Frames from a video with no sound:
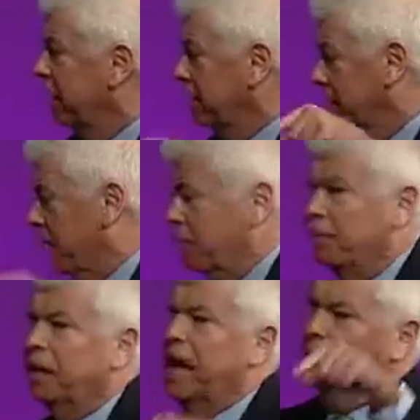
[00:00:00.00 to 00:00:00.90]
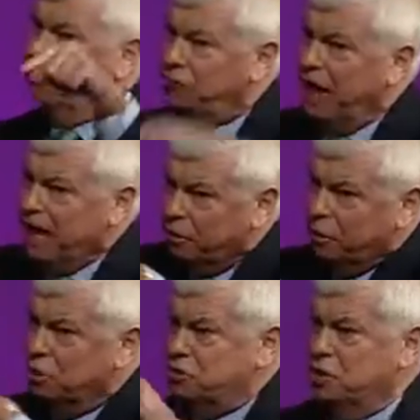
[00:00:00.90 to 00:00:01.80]
that people will be allowed to stay here in
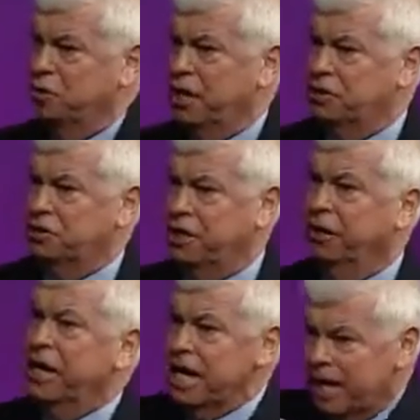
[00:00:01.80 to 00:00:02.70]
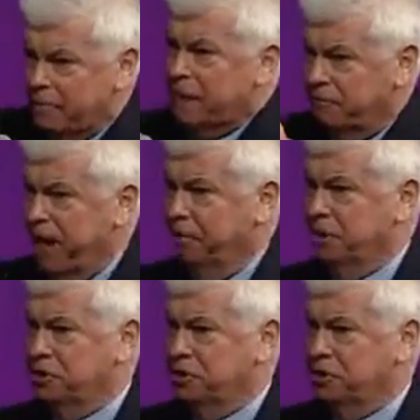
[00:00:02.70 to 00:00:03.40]
those situations here, keeping families